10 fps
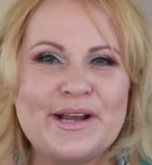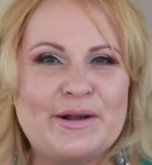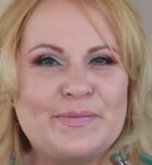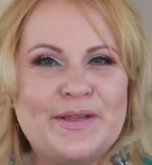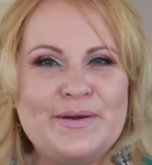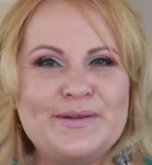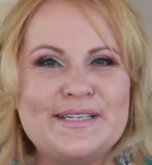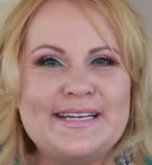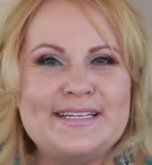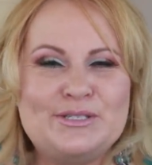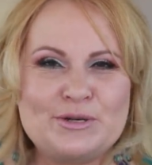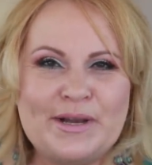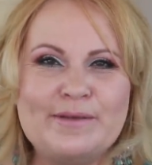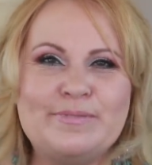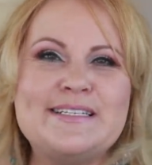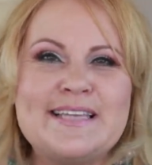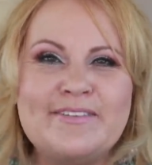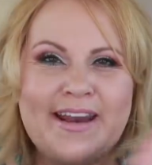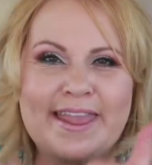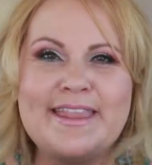I hope that you did enjoy it. Please
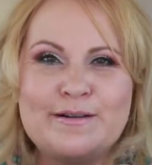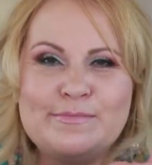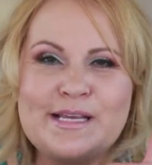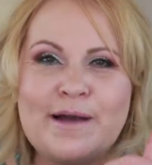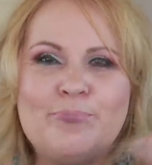give it a thumbs up.